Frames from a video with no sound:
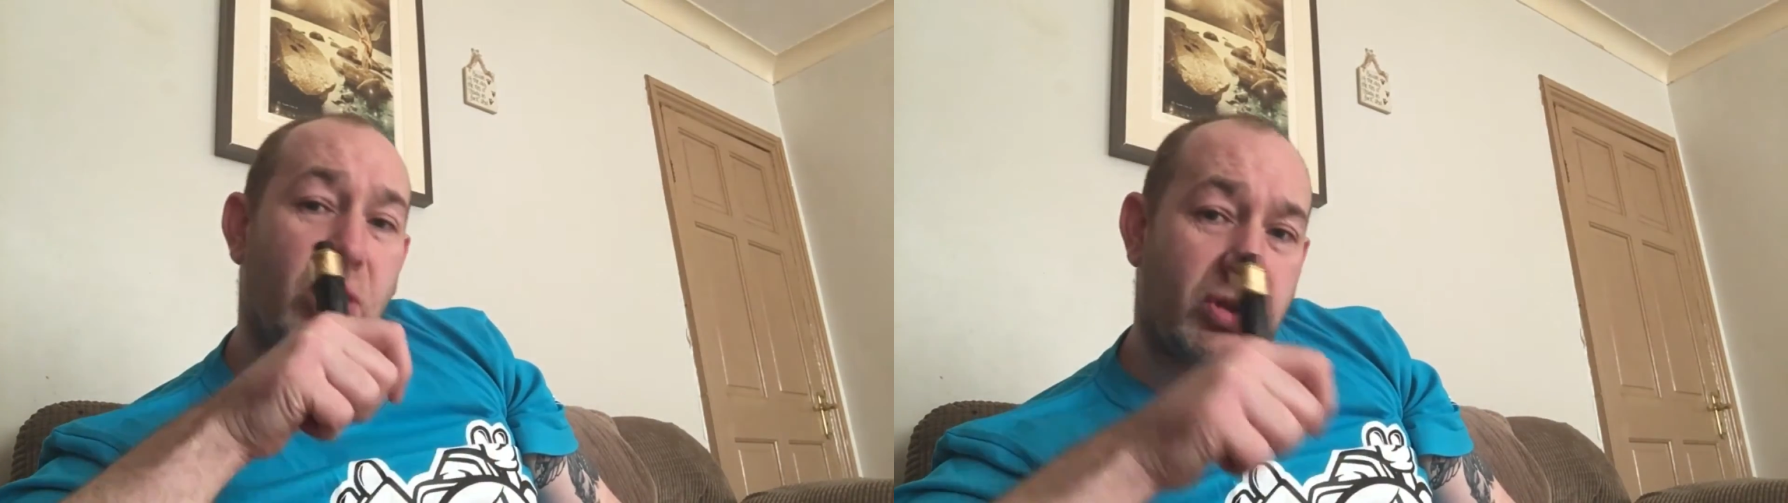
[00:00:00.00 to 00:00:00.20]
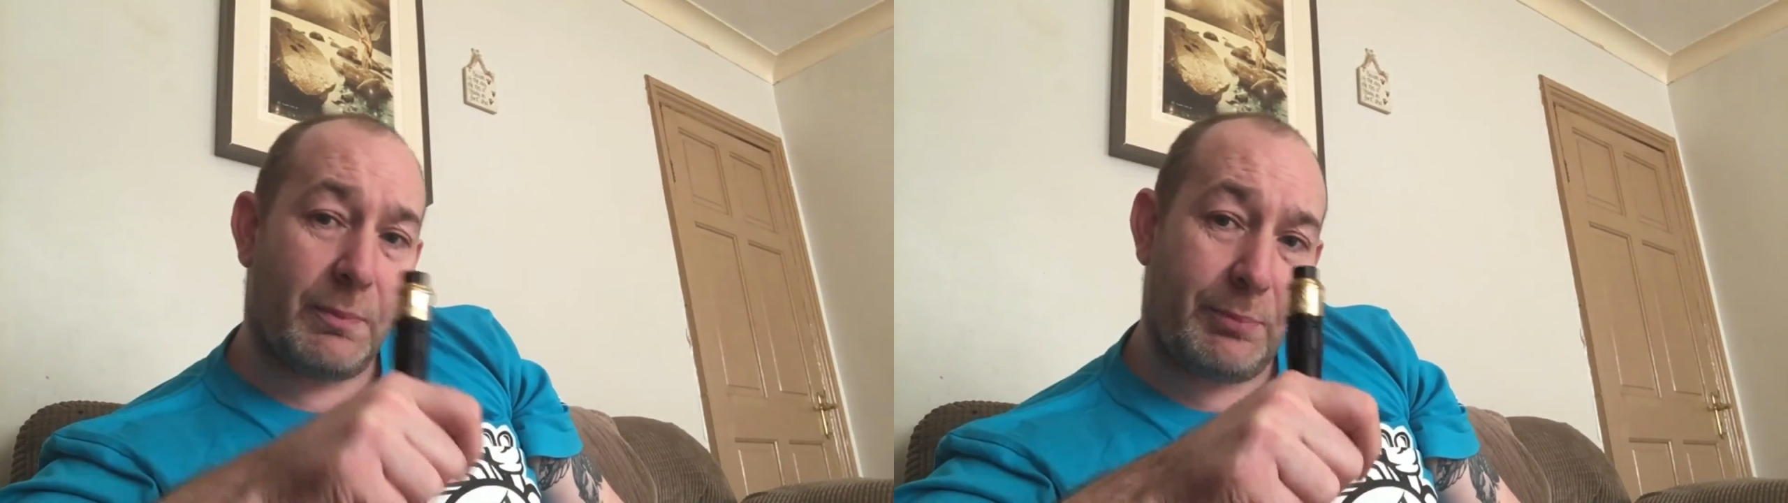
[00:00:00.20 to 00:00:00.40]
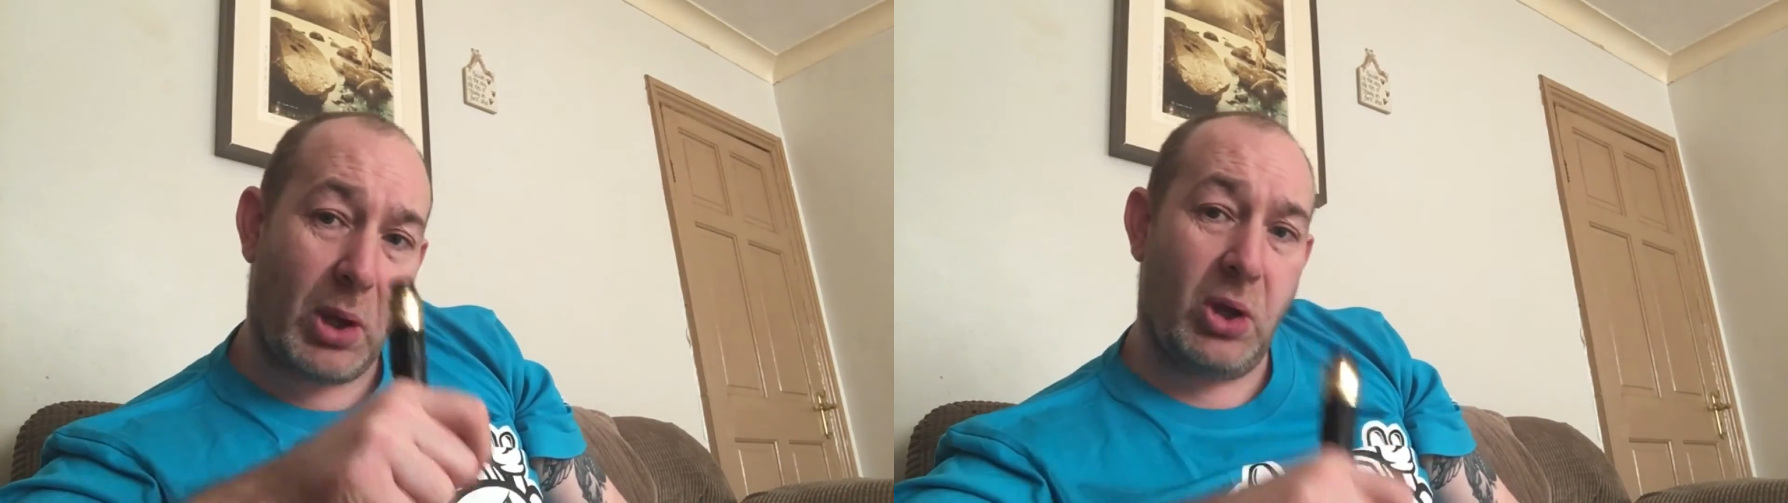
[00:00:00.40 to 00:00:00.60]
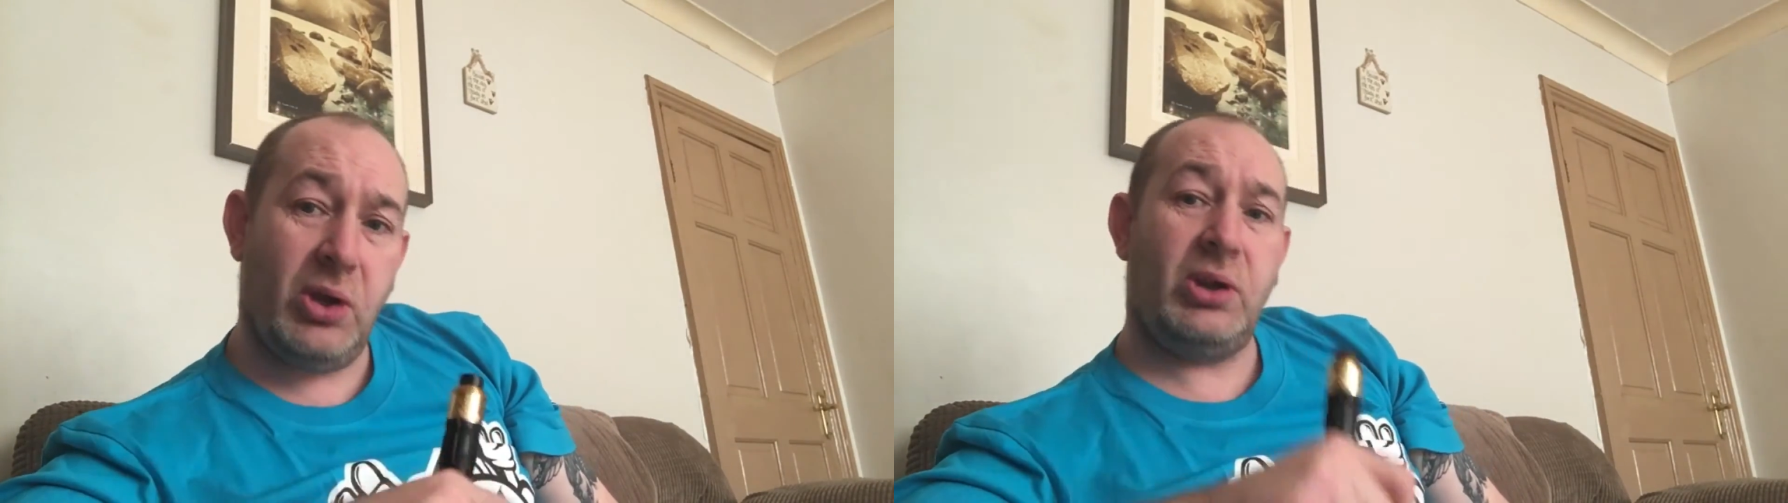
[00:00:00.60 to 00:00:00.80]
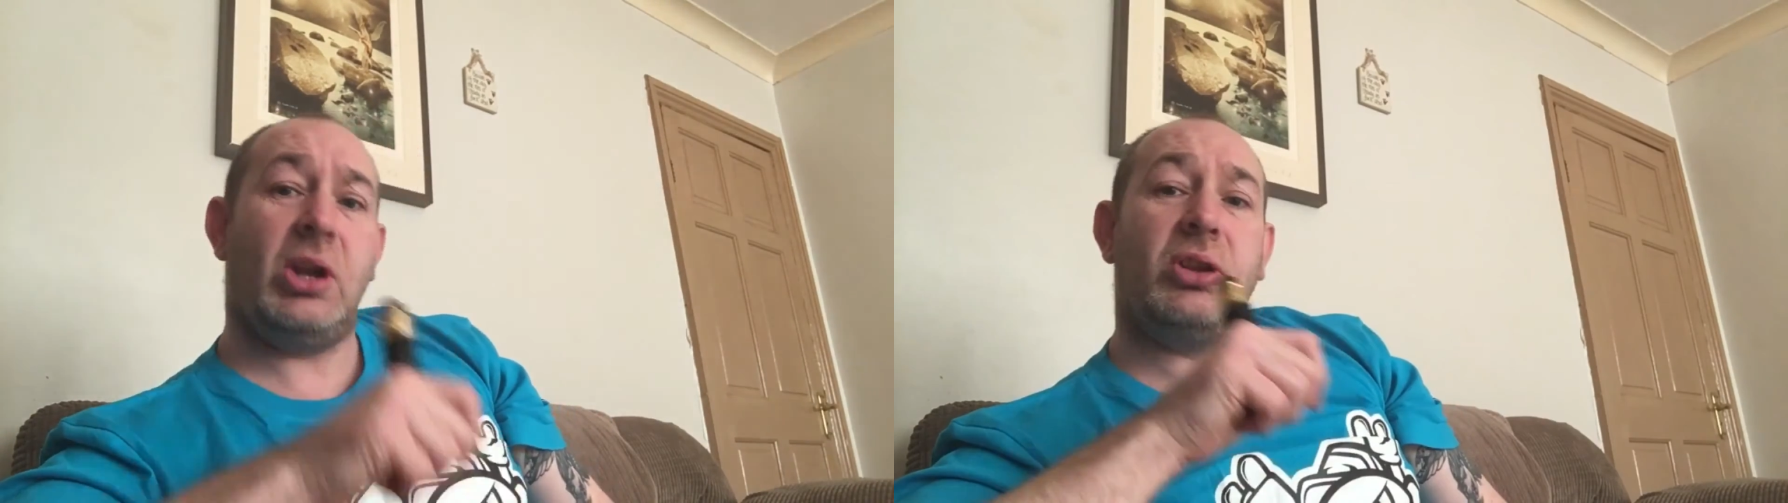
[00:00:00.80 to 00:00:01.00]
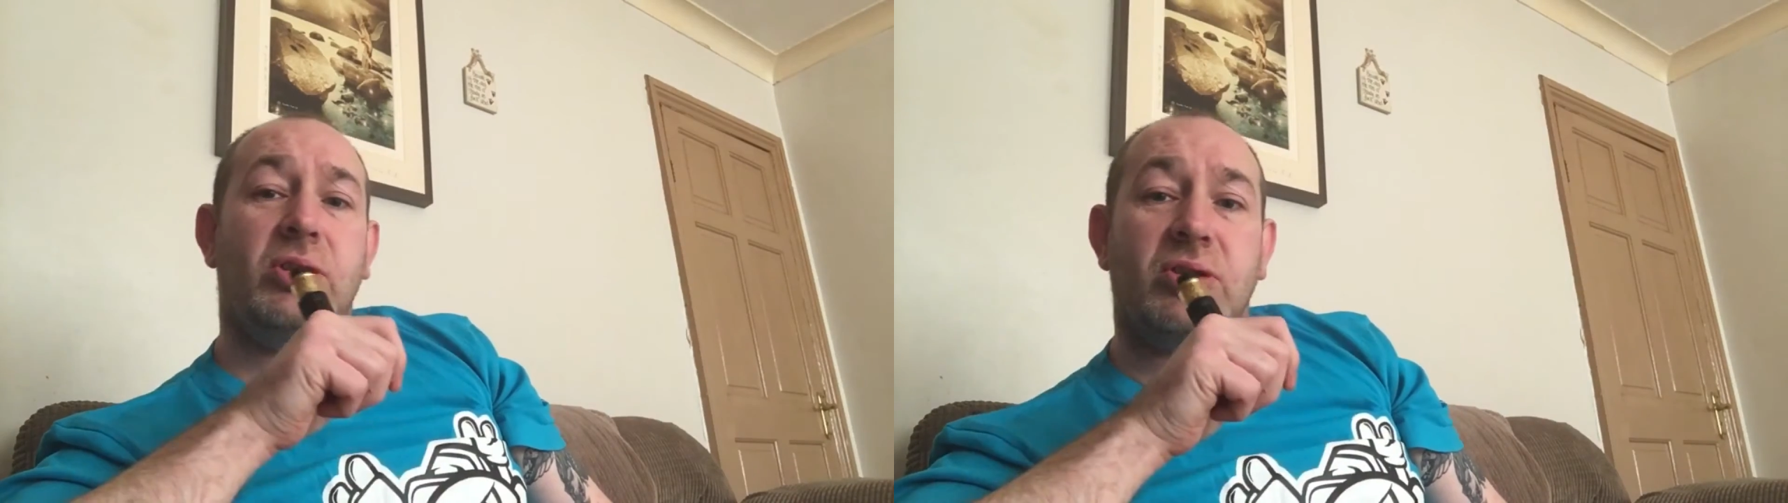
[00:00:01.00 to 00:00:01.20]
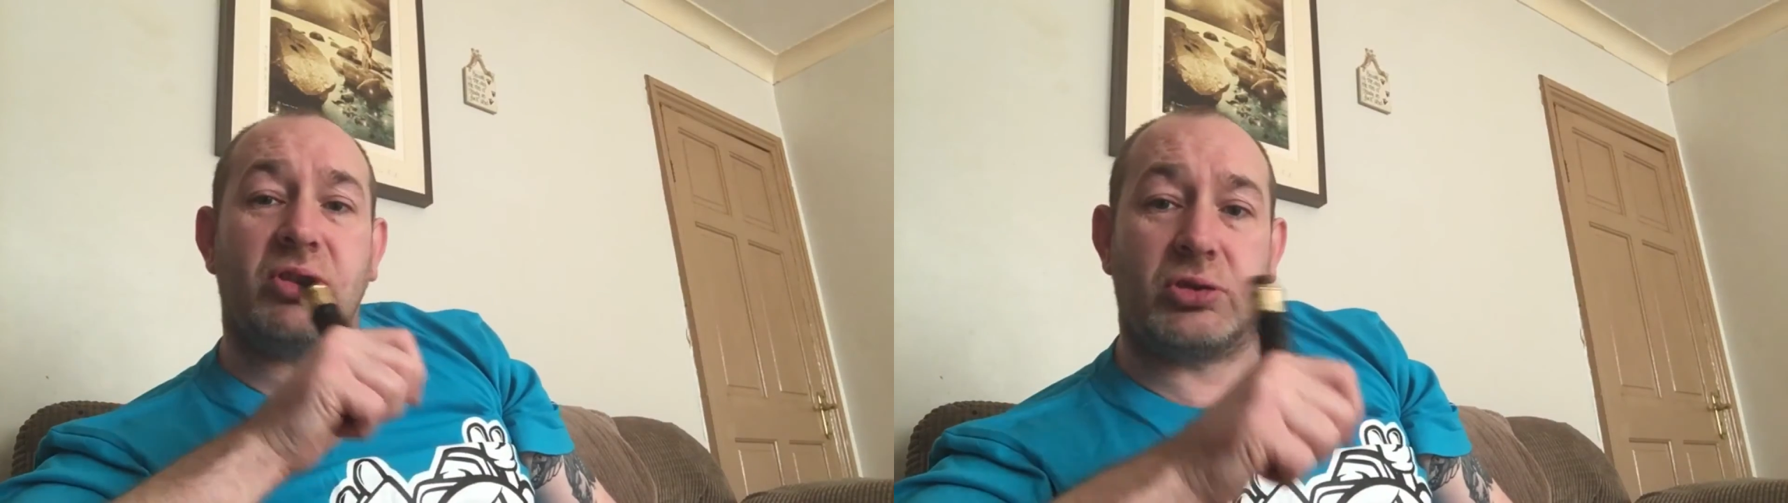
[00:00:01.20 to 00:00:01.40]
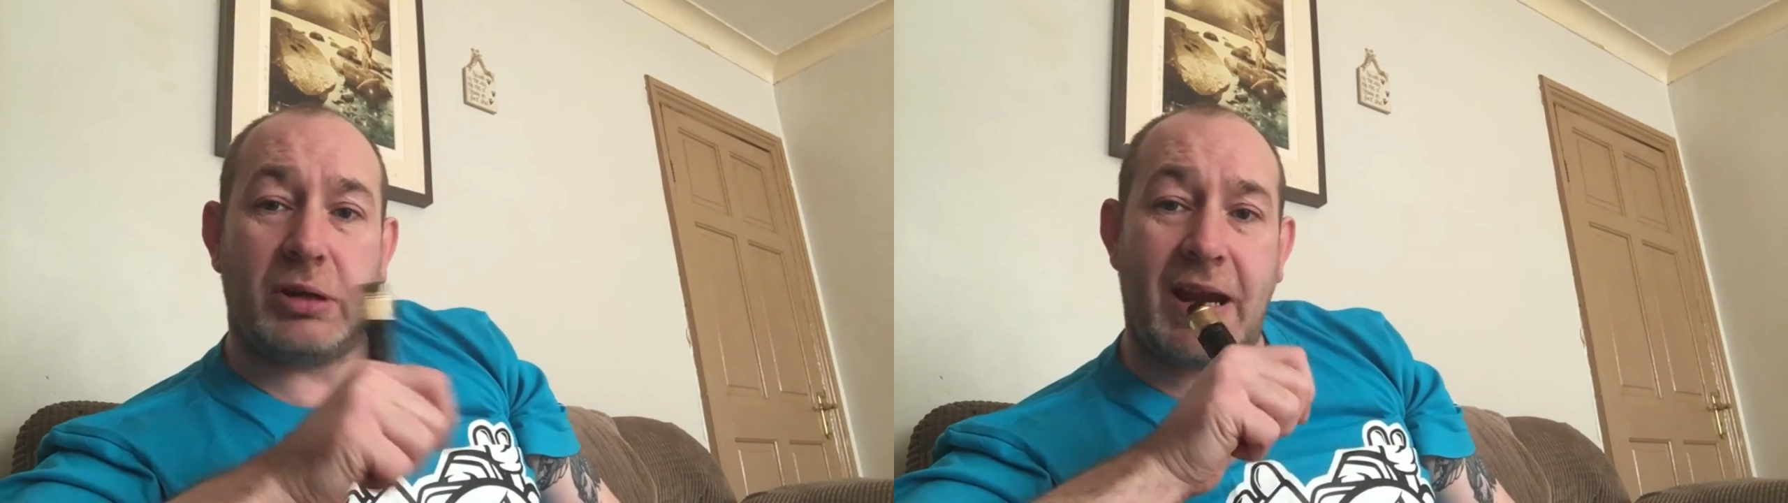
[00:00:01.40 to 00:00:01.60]
Doesn't burn,
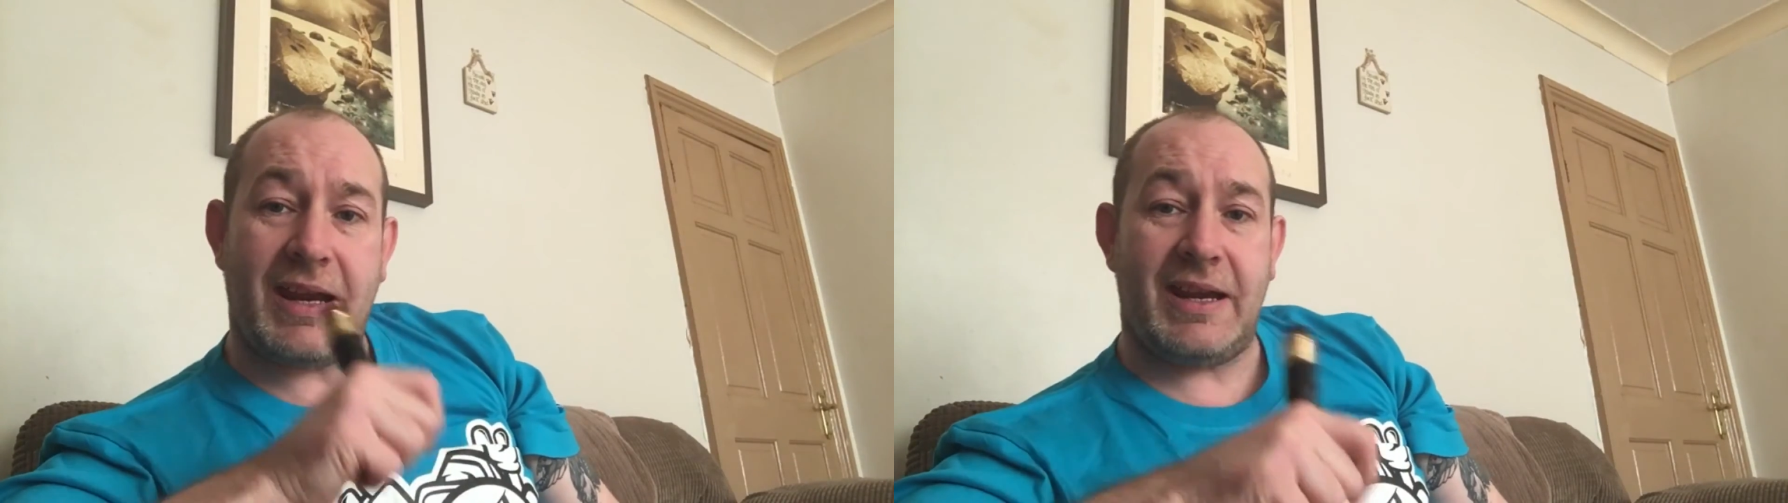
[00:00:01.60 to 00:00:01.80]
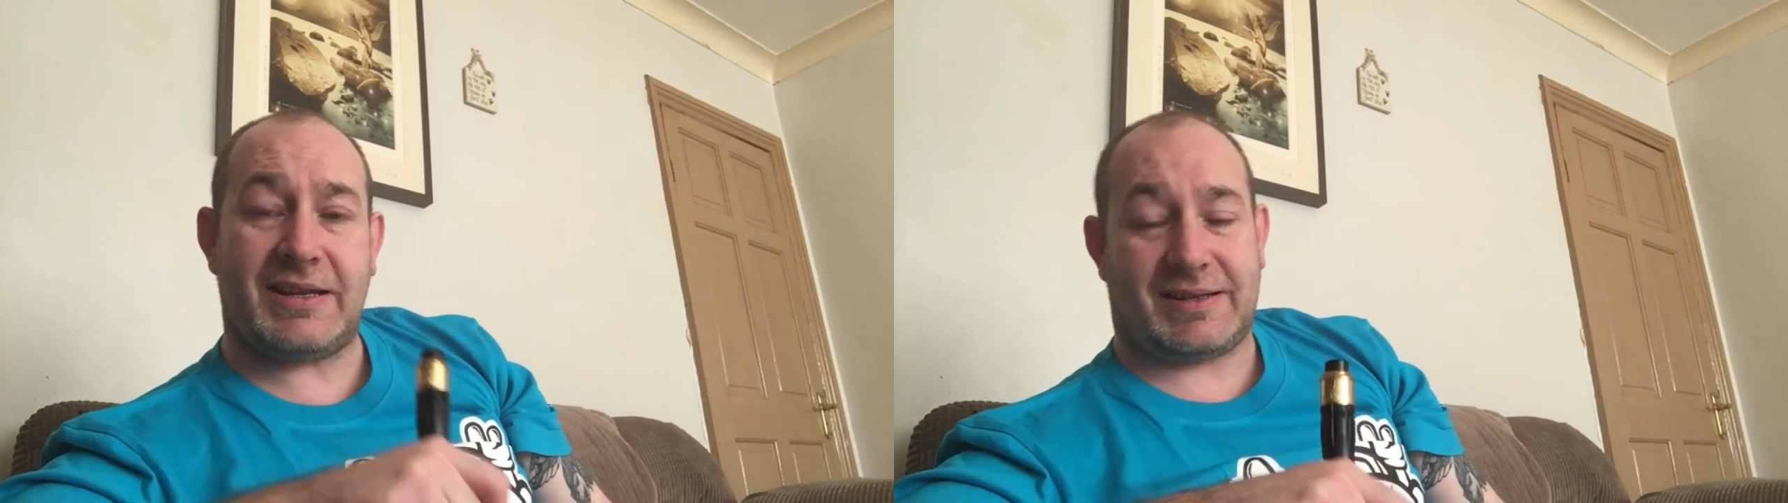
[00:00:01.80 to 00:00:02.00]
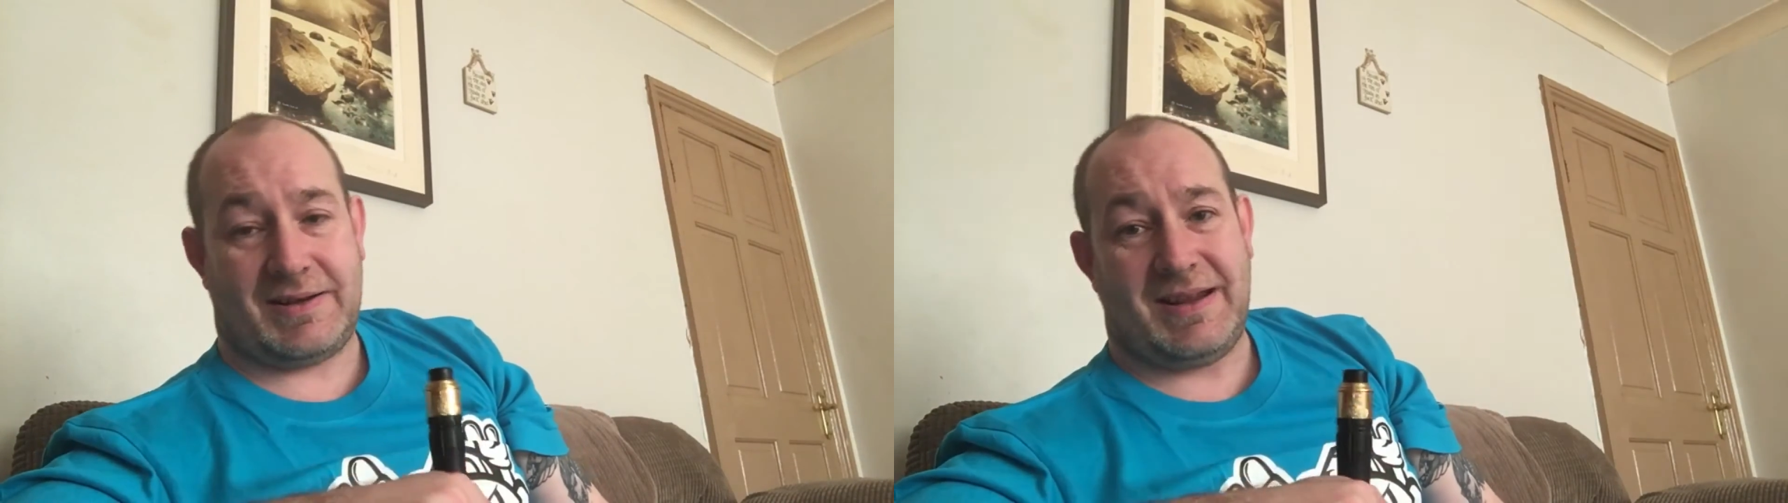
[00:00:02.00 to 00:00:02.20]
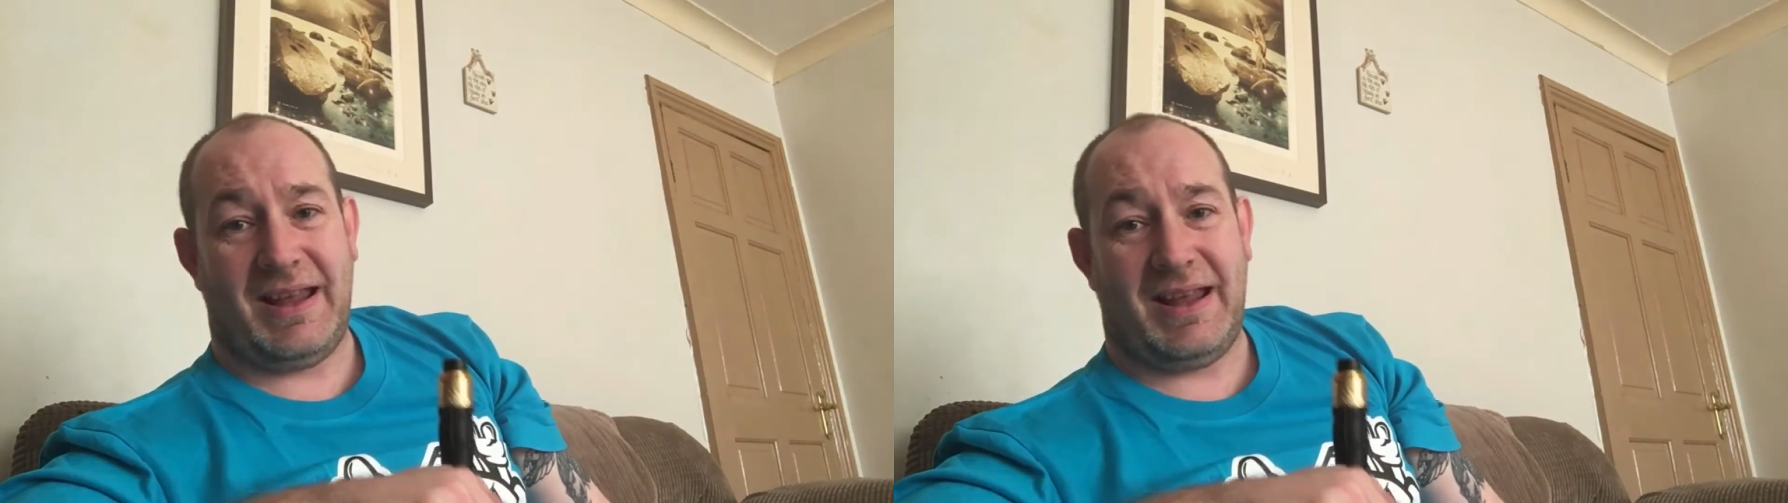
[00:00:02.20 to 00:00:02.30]
doesn't dry it.